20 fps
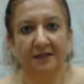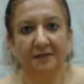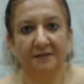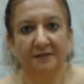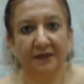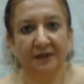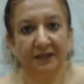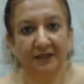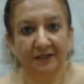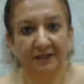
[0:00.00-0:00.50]

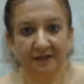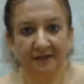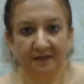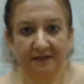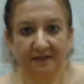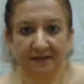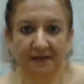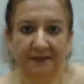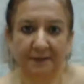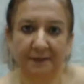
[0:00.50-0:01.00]
brings
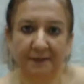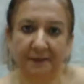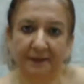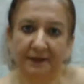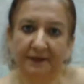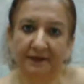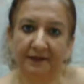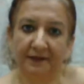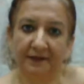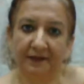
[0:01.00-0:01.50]
up
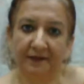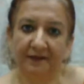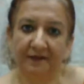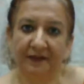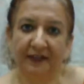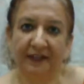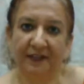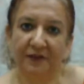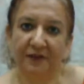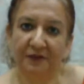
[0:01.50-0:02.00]

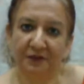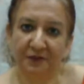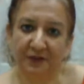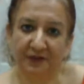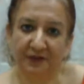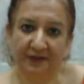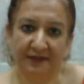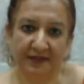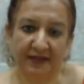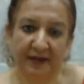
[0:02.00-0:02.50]
while you're
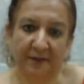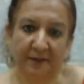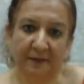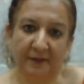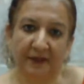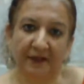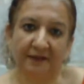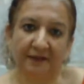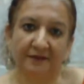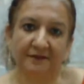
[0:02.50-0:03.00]
doing the
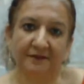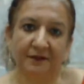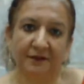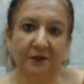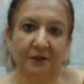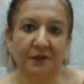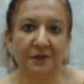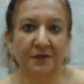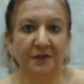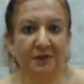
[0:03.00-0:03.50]
tapping
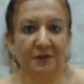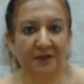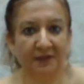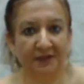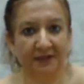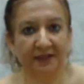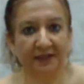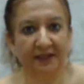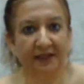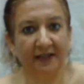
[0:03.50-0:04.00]
or during
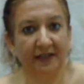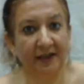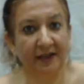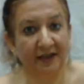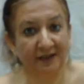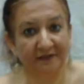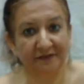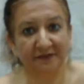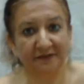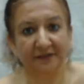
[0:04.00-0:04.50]
the day
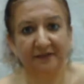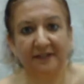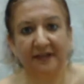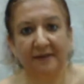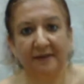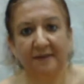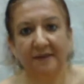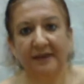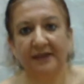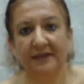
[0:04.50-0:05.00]
after the
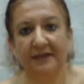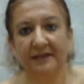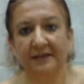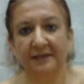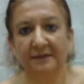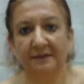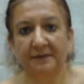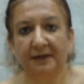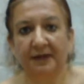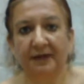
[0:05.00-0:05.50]
tapping as
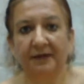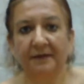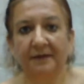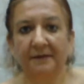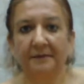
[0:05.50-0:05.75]
well.